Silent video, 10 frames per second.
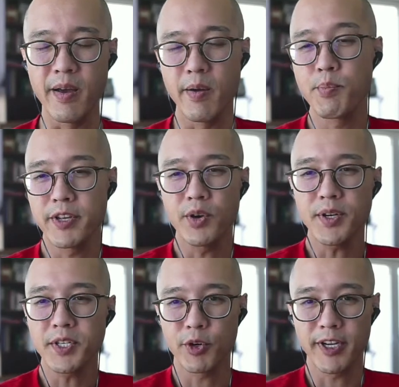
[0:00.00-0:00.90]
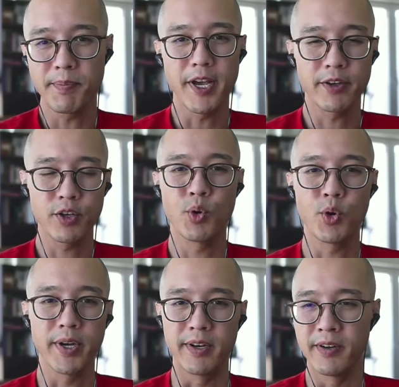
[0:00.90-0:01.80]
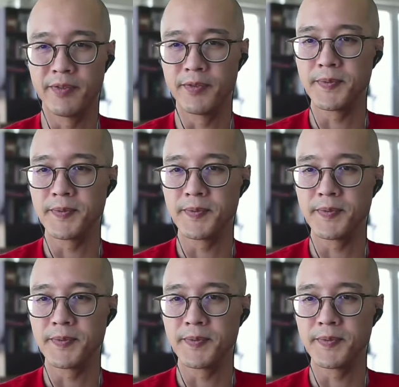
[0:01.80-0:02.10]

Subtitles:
But you also bring up that good point of